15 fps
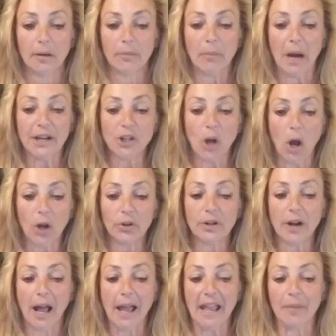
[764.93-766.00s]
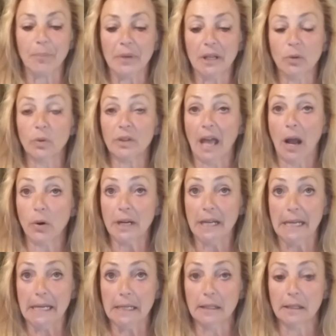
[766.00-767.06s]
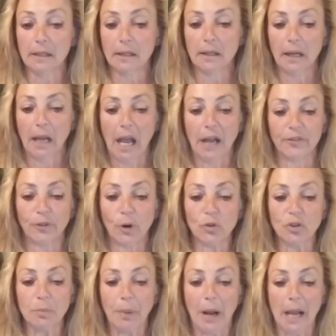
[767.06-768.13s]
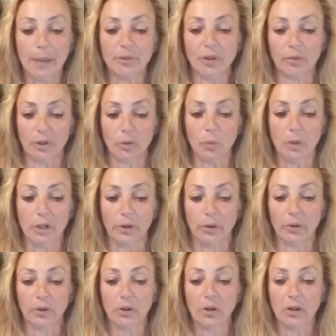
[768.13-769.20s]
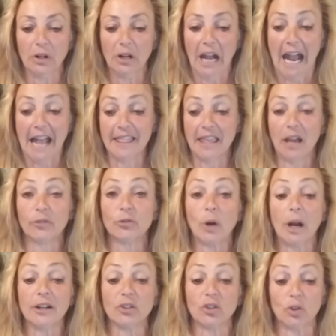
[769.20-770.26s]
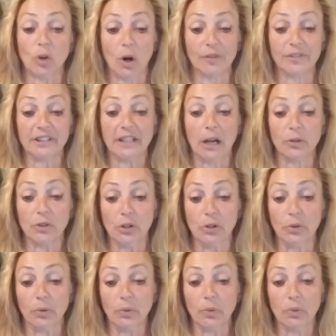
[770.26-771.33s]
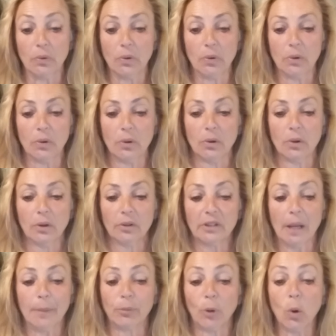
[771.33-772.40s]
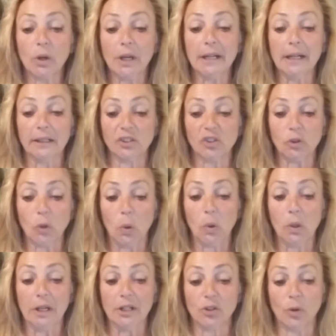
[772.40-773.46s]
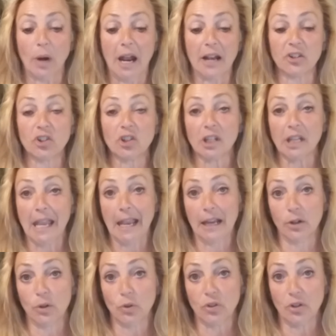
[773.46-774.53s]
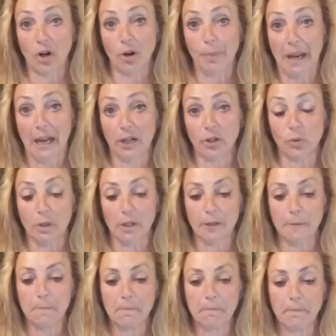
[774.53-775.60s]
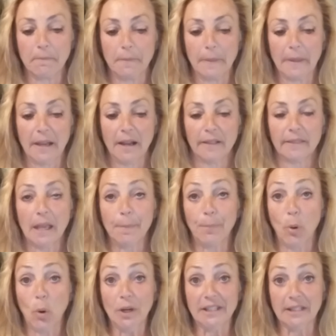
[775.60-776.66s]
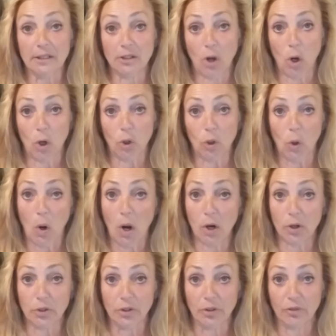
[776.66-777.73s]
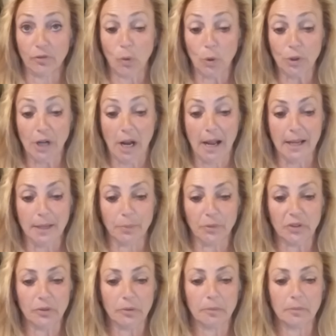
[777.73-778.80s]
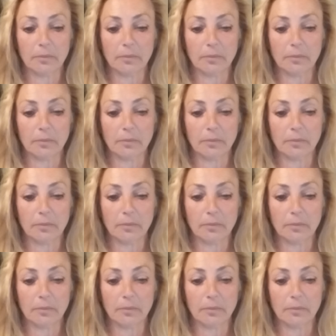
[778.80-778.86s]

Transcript: My daughter and I have been without heat and frozen pipes over the winter, and they have tried to starve us out too. They broke in and stole and trashed the canned goods in our pantry. They poisoned our garden 4 times.